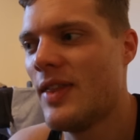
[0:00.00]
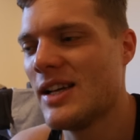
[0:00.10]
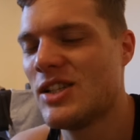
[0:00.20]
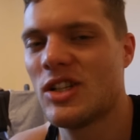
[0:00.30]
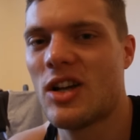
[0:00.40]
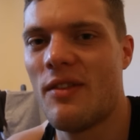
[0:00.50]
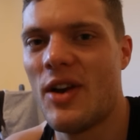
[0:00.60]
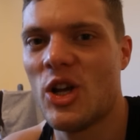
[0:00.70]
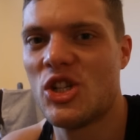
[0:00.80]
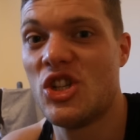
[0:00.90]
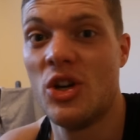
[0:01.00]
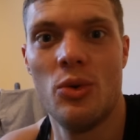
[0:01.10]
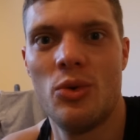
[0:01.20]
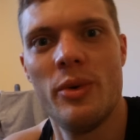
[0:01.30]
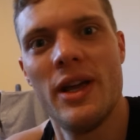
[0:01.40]
that is just kind of a nice
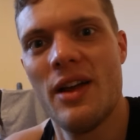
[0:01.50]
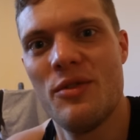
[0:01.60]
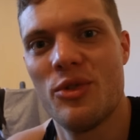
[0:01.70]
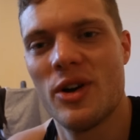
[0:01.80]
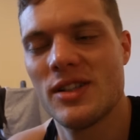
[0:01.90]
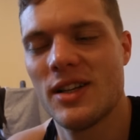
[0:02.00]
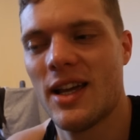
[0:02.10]
chilled weekend for us,